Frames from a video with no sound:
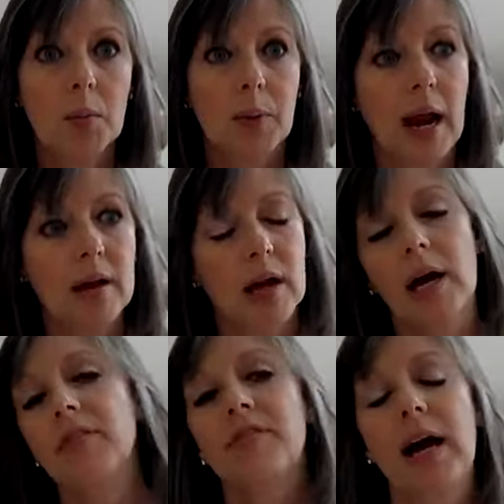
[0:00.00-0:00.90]
But
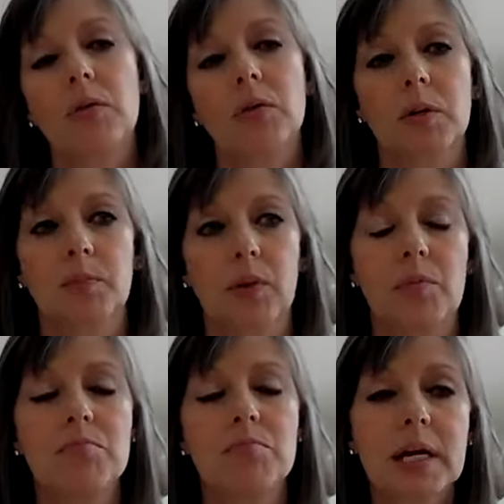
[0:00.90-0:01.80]
I found a
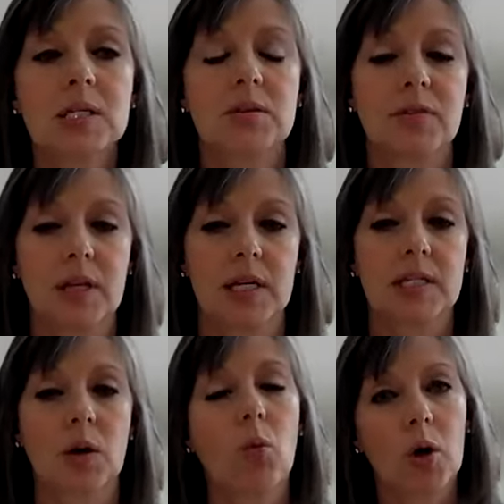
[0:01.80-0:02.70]
mix of things
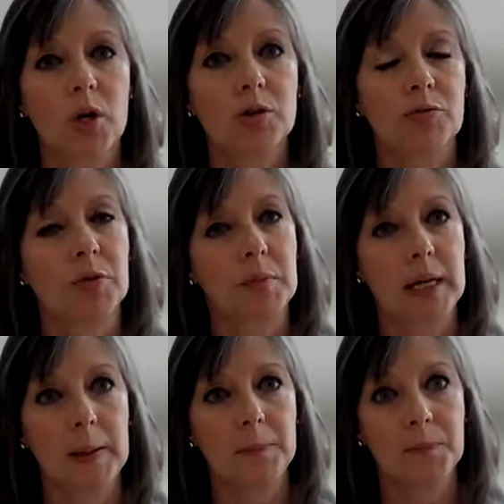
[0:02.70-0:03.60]
that worked for
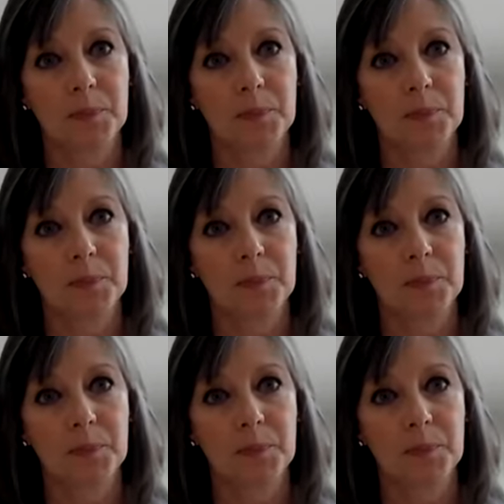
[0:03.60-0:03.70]
me.